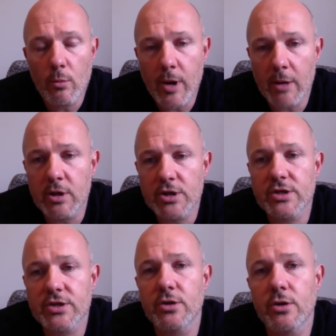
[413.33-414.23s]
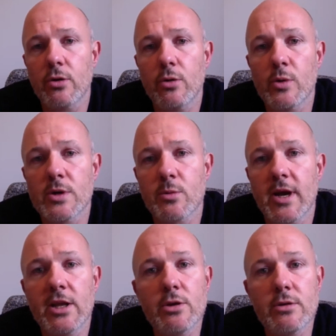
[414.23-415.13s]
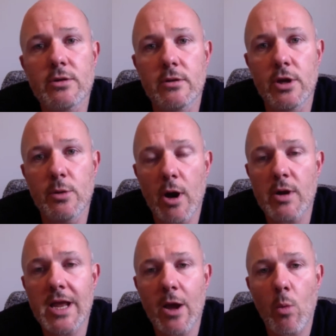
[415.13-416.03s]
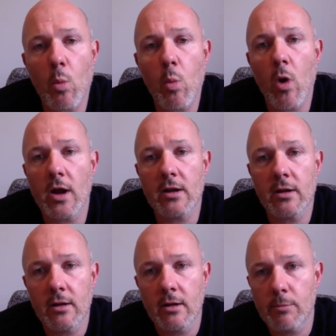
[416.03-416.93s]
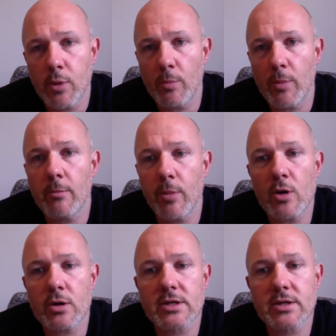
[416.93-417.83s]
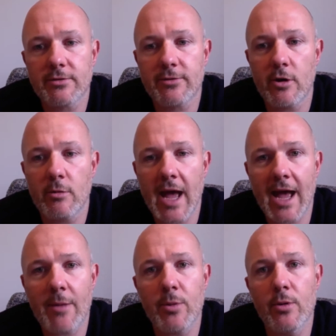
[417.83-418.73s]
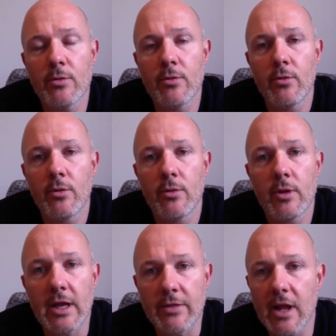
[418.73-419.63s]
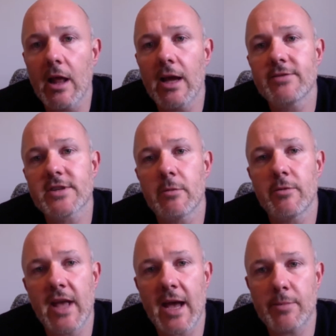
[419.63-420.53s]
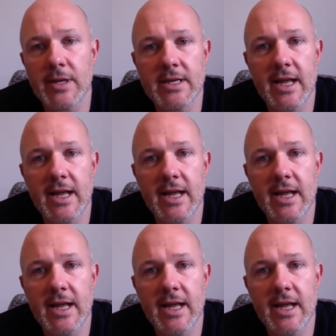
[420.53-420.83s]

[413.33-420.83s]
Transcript: Publishers are not always aware. You only get one pop-up box from Apple in the lifetime of the app being